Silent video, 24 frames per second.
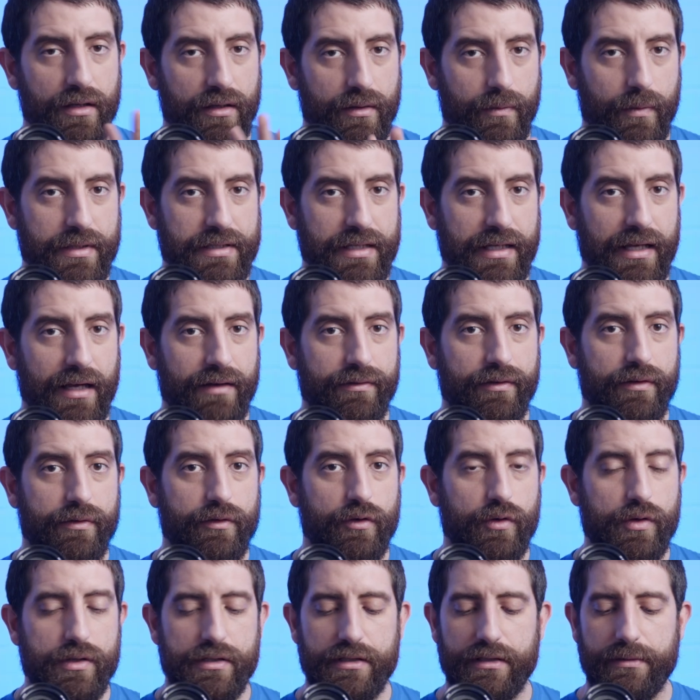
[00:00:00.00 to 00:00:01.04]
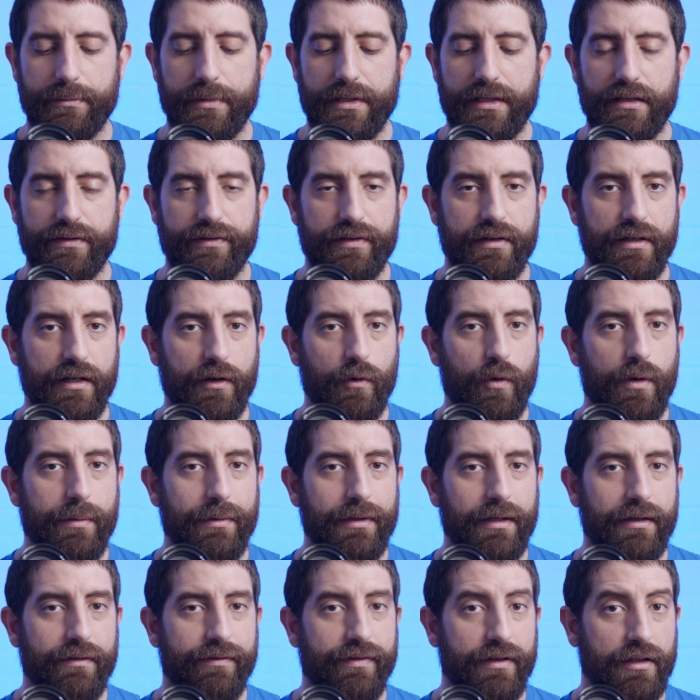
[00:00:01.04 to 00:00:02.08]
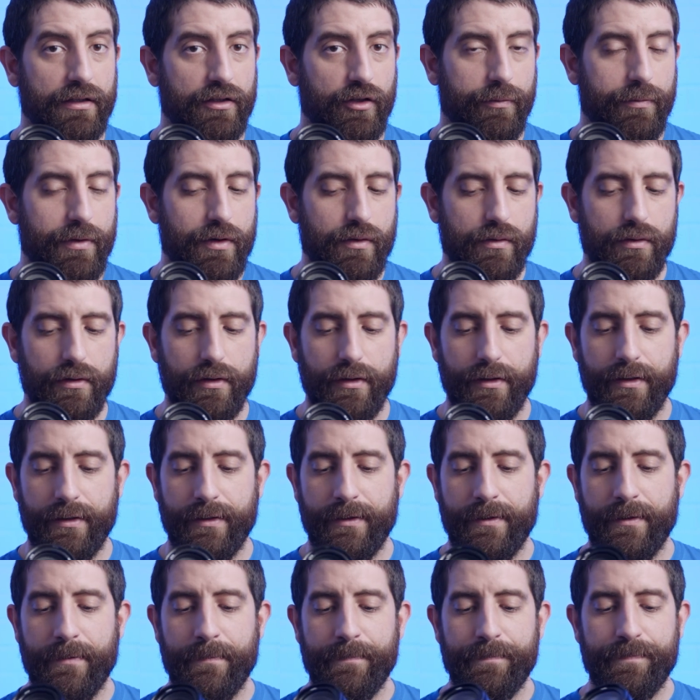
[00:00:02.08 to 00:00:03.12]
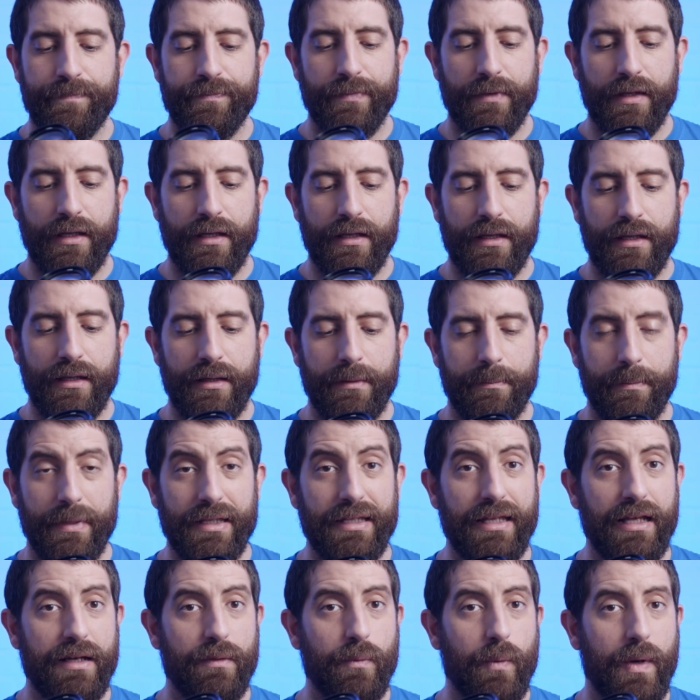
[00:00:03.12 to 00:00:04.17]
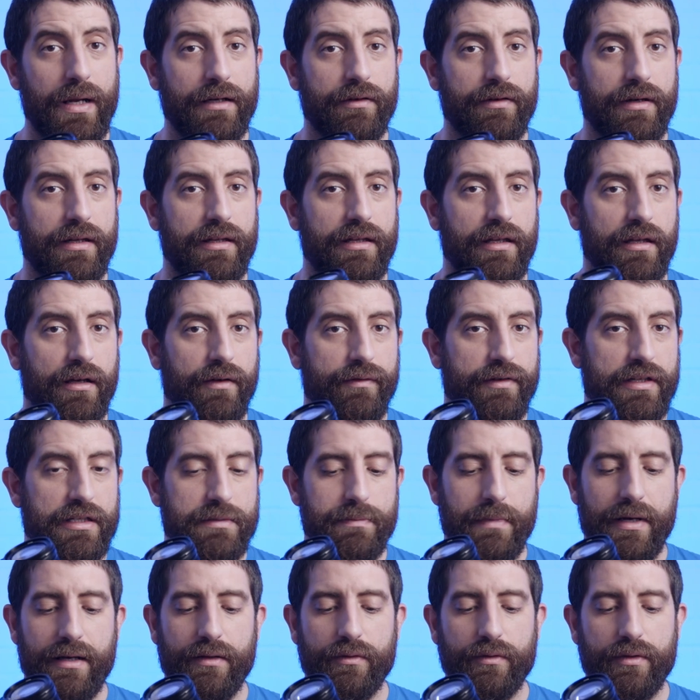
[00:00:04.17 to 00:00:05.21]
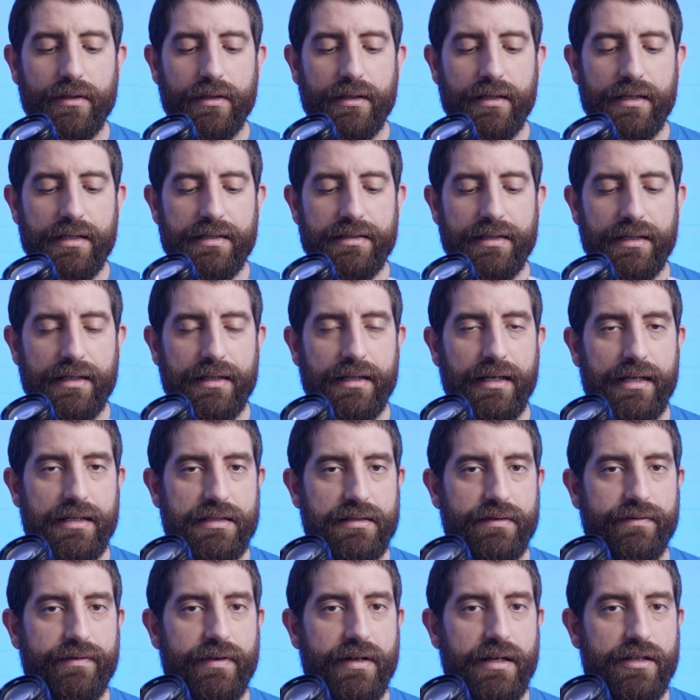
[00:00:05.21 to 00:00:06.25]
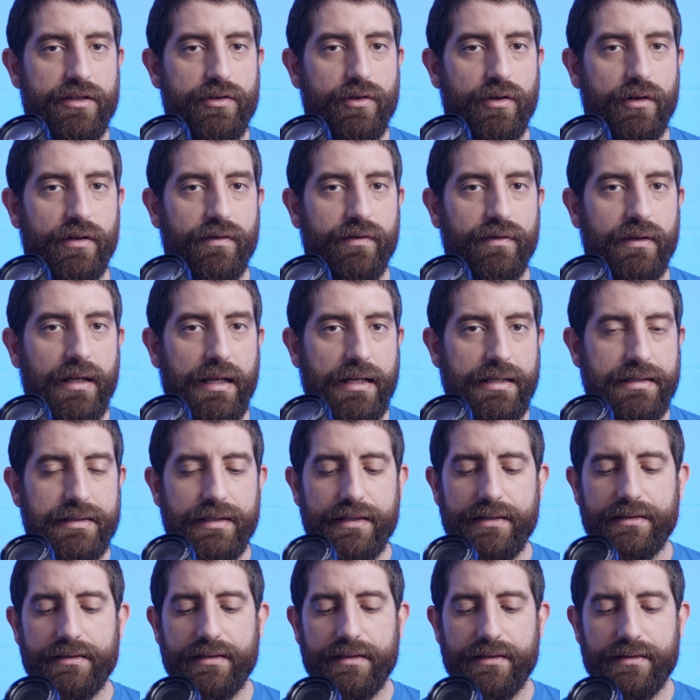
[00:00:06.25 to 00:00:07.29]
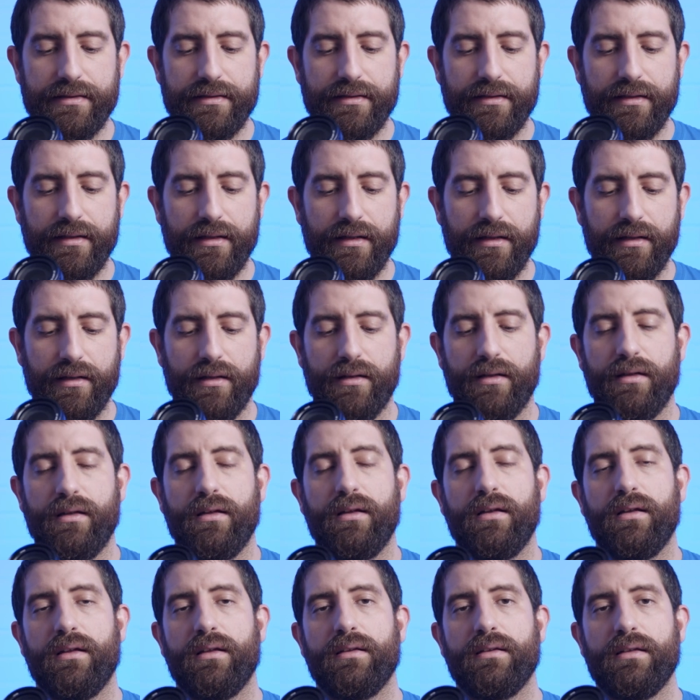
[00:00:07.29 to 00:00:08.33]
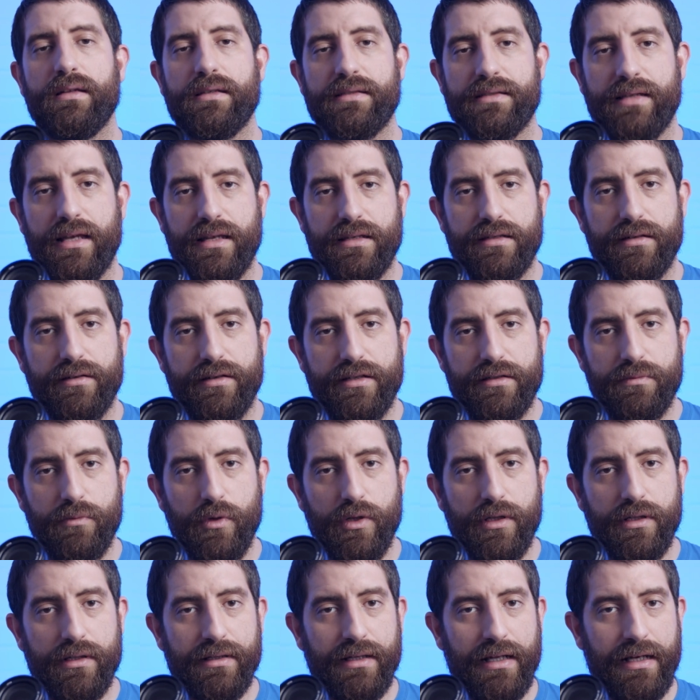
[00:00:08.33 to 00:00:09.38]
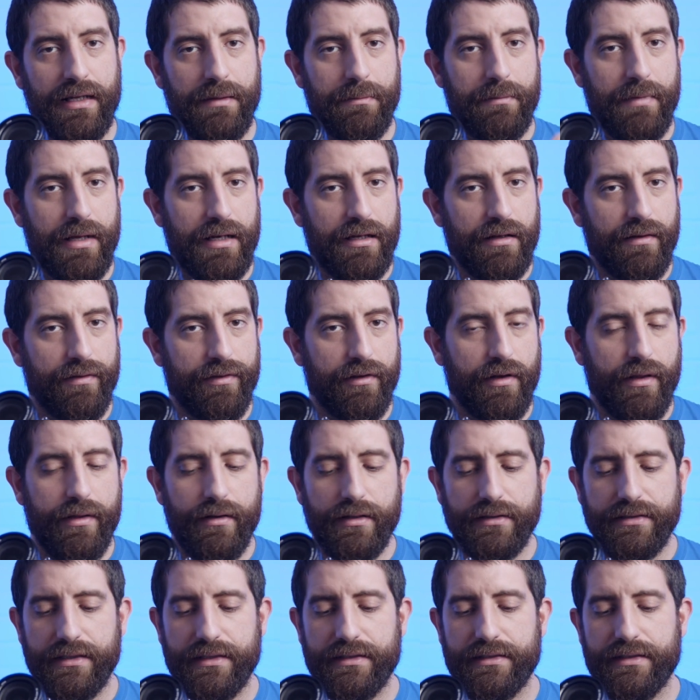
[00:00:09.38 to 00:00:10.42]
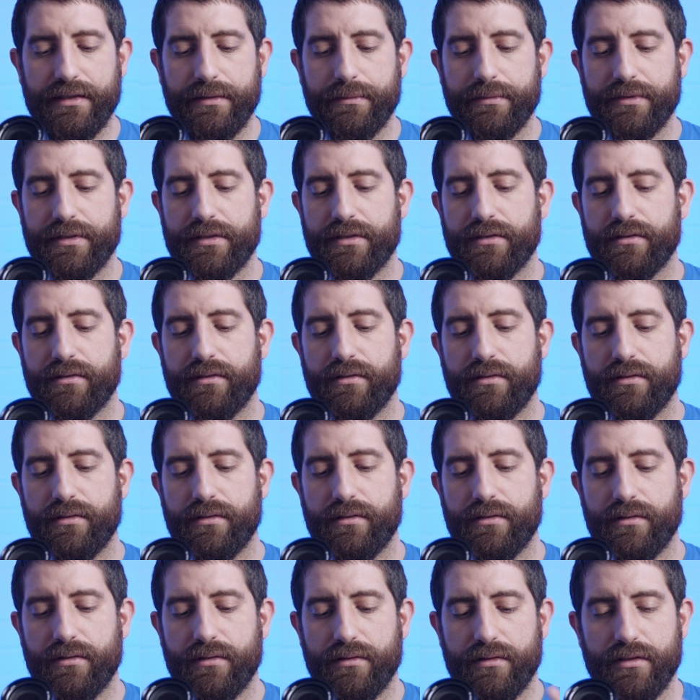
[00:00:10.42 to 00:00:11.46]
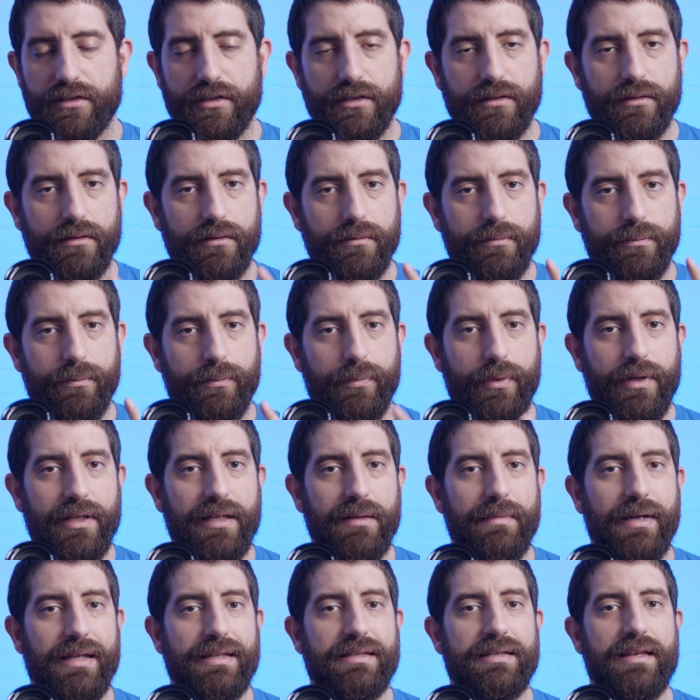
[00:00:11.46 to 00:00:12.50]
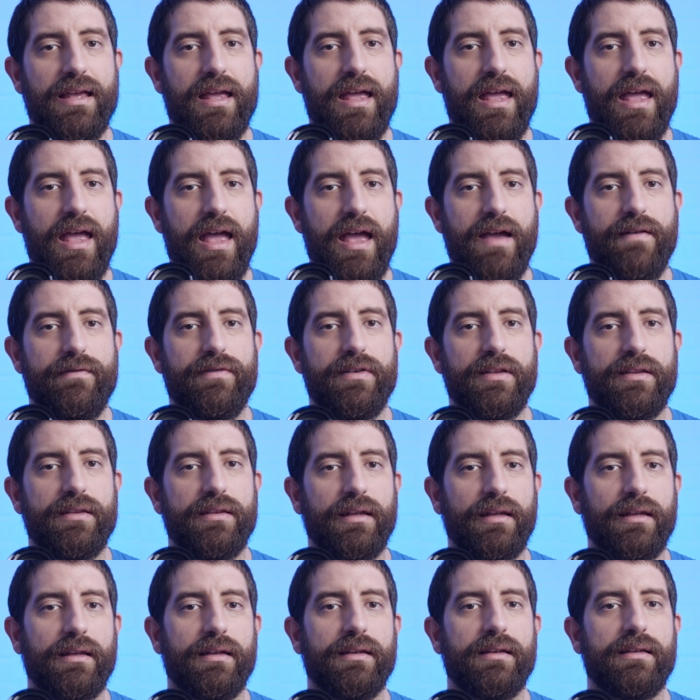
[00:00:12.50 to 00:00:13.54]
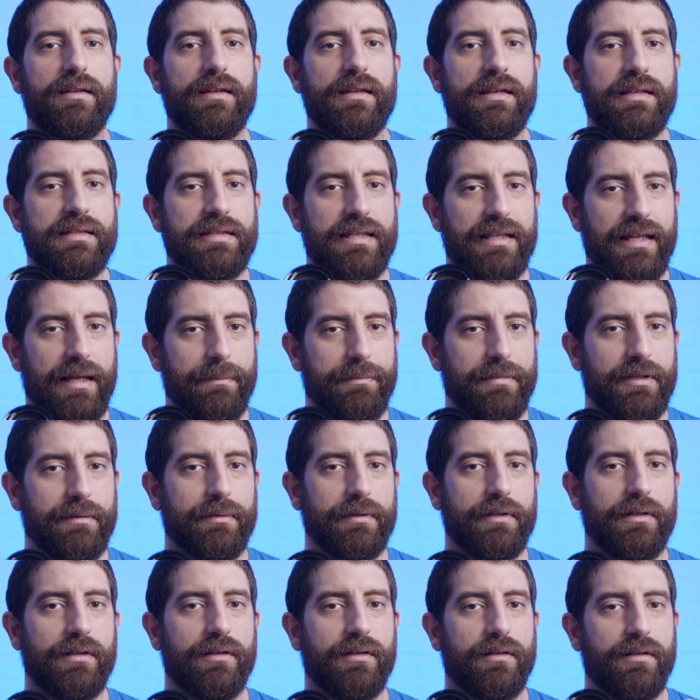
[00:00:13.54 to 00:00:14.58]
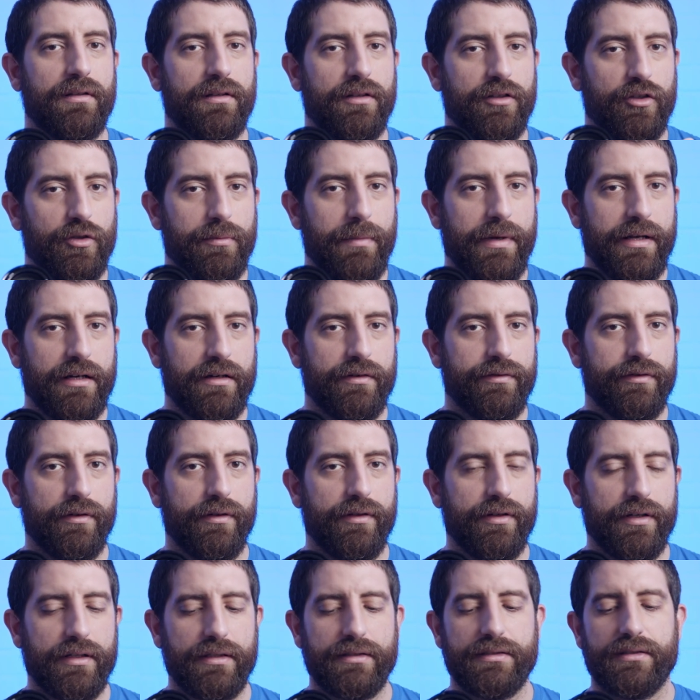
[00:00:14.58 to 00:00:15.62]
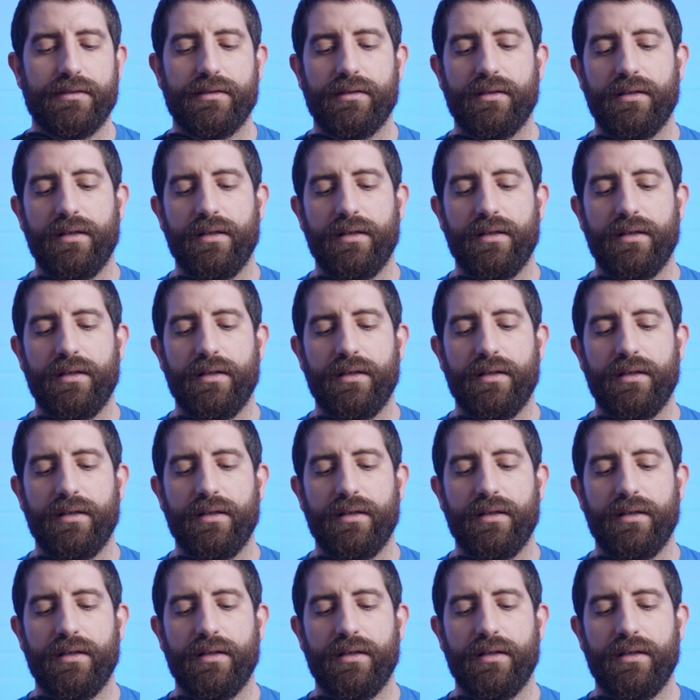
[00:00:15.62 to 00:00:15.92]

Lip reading: which they have of course a bit different equivalent field of view. But then one great thing of this mount is that it has a very short flange distance. The sensor is smaller than in many of the other systems, so pretty much everything is adaptable to micro four thirds.